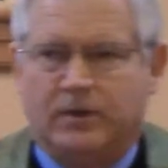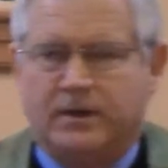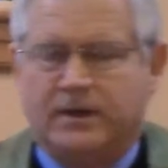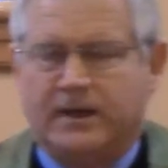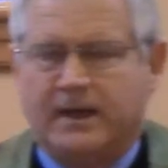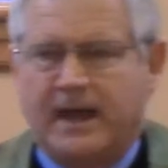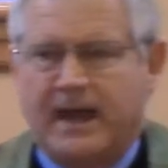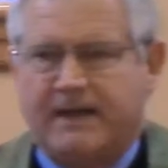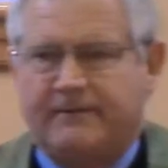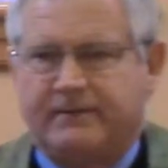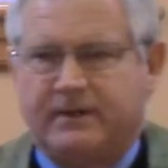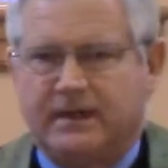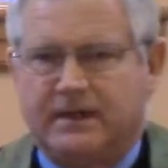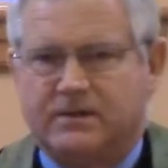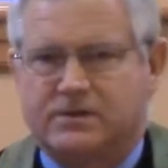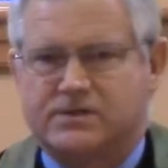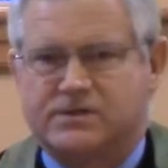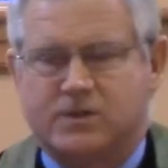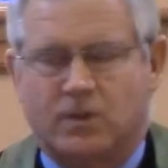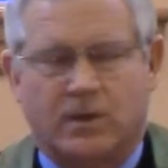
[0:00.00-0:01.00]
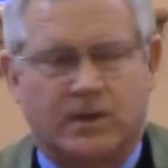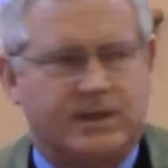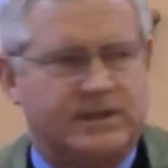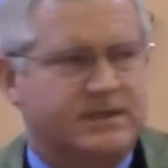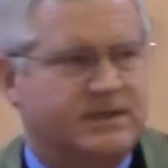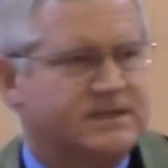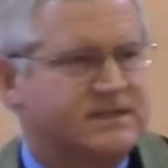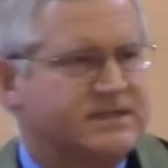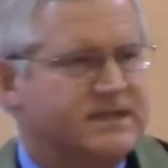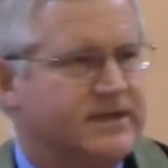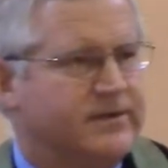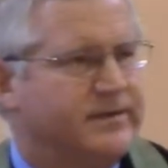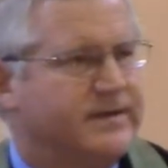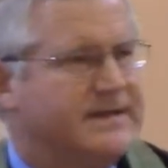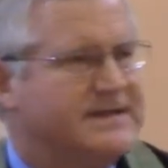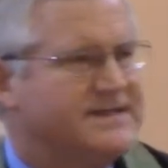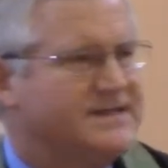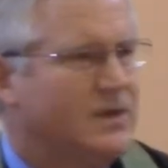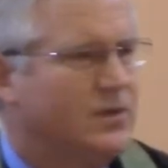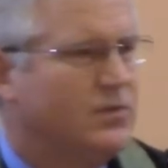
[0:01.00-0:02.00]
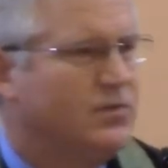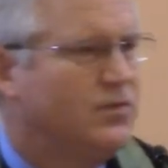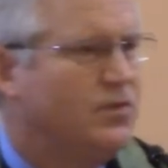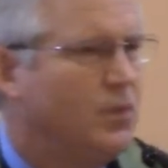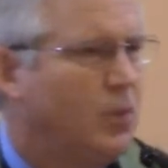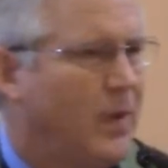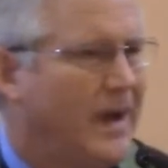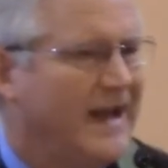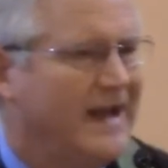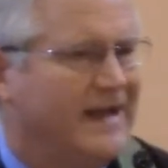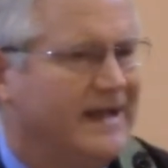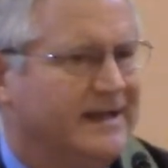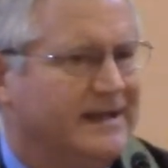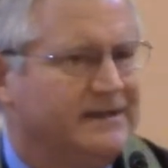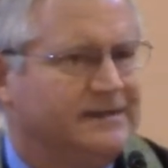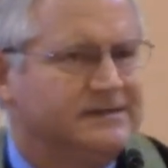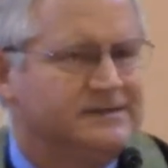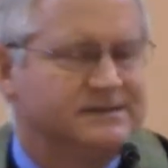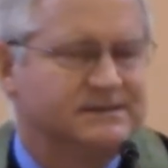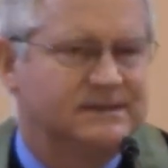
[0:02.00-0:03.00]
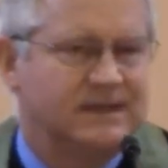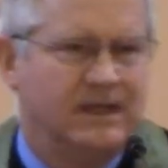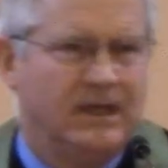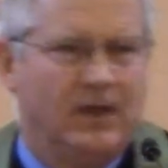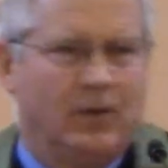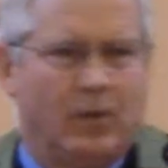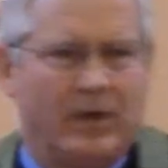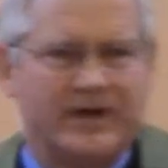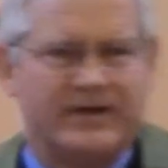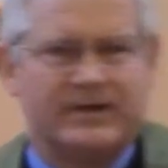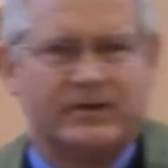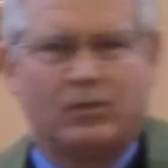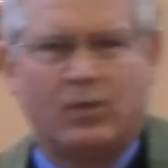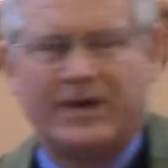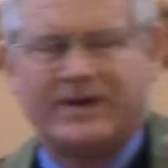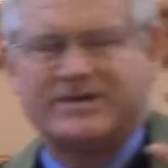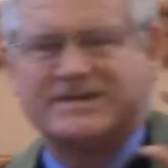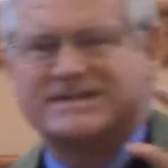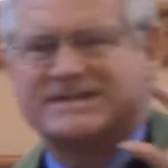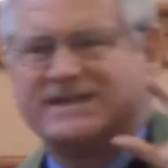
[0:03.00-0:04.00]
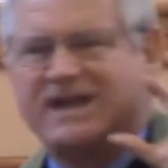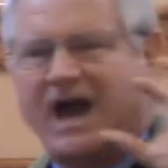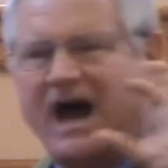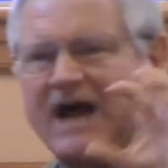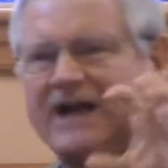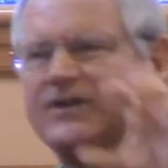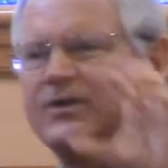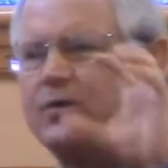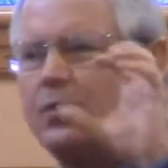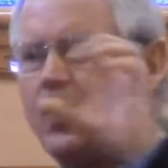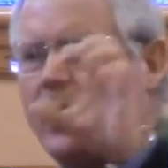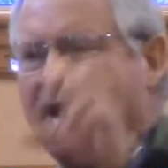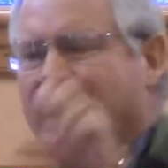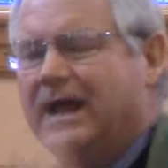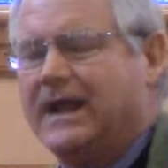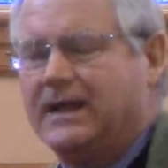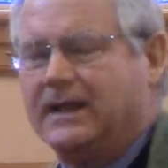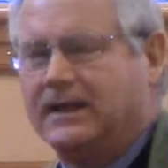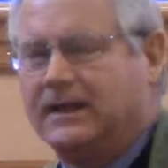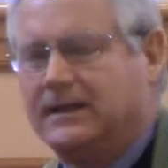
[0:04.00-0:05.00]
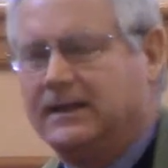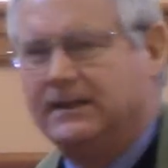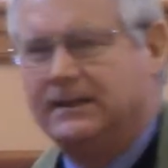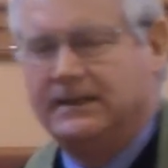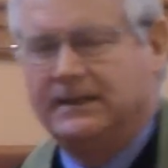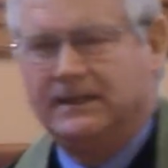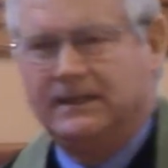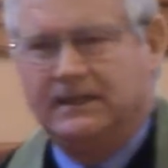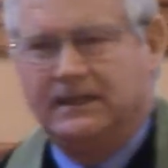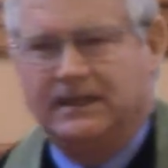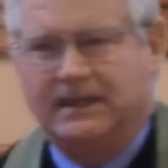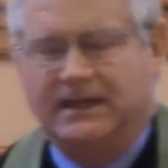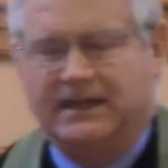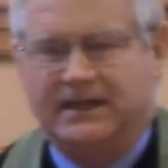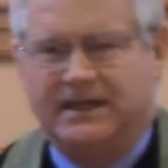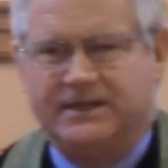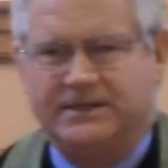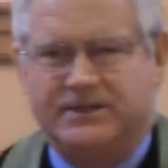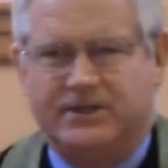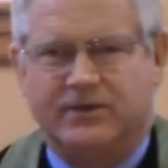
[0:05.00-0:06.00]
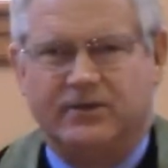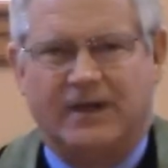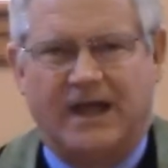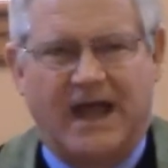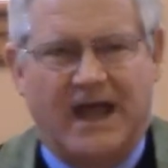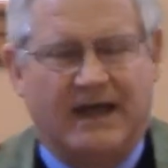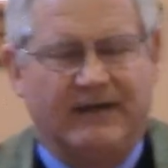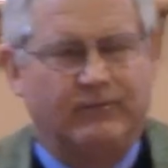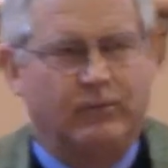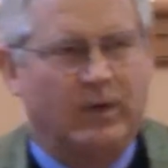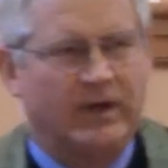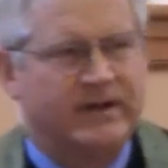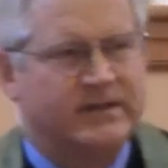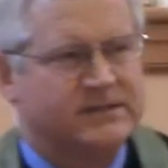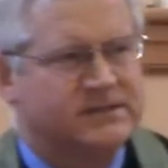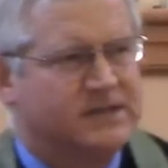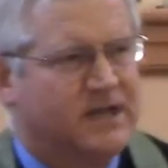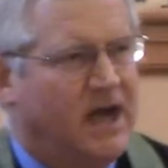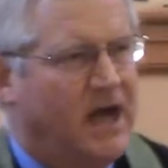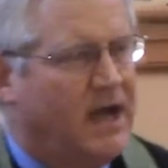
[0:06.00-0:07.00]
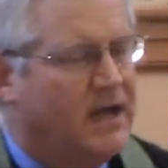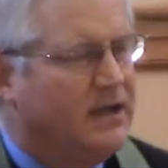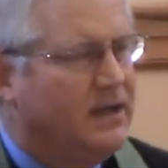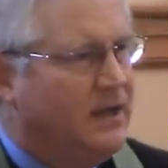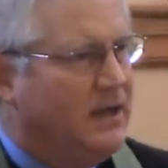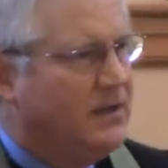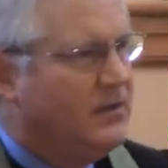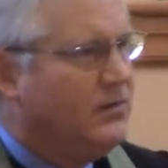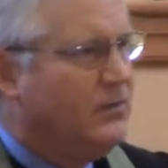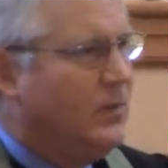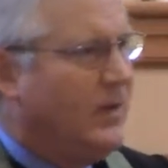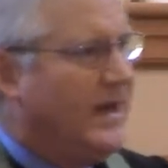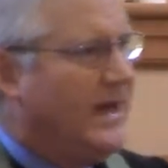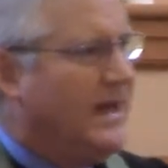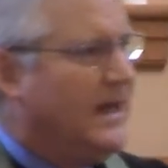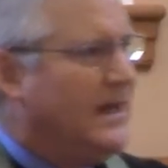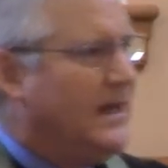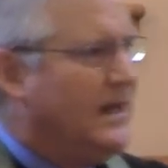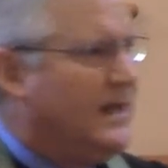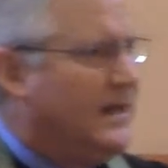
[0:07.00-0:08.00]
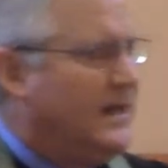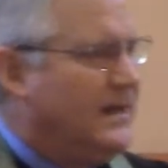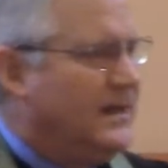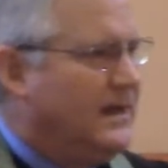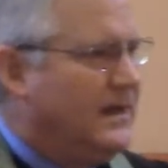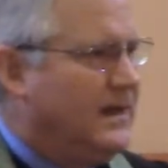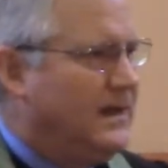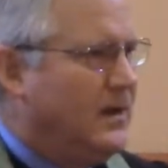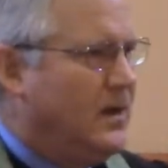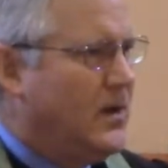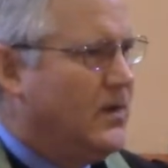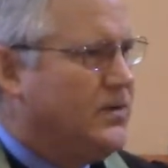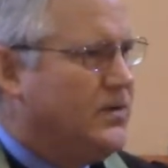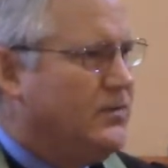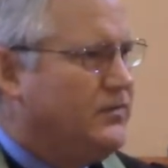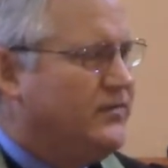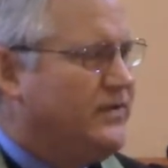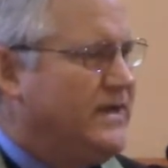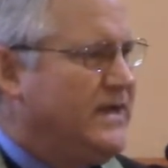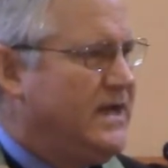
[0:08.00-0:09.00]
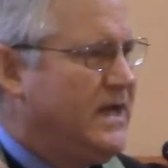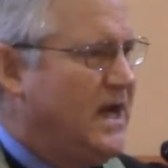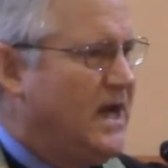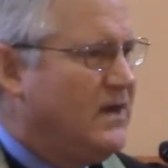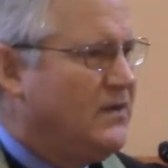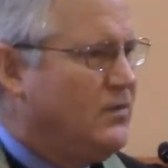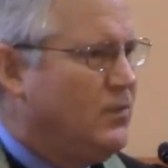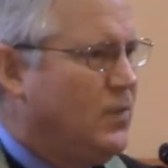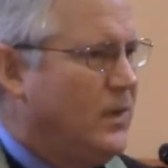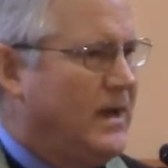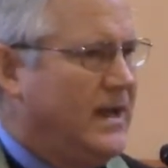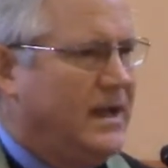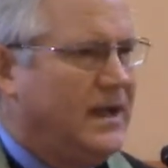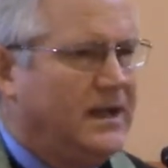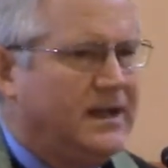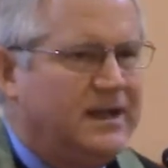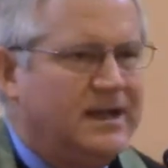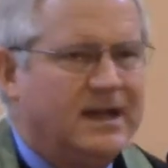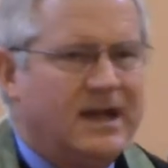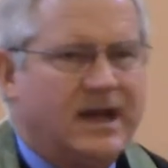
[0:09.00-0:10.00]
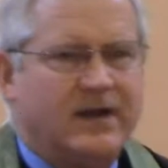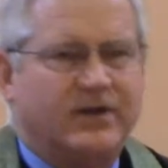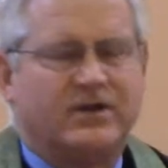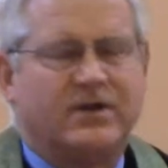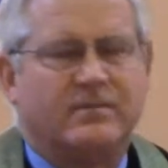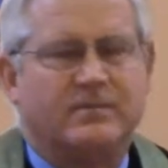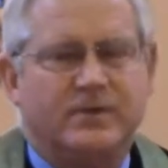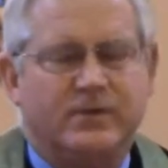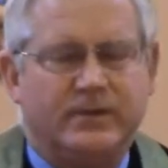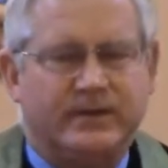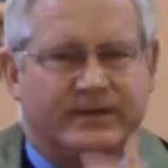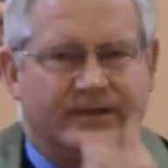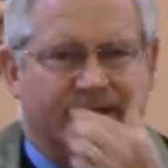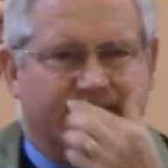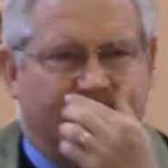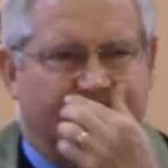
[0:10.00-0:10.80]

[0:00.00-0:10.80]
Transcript: going to have a little short series on dwellings. Where does God dwell in your life? Where does God dwell, or you see God dwell in our community?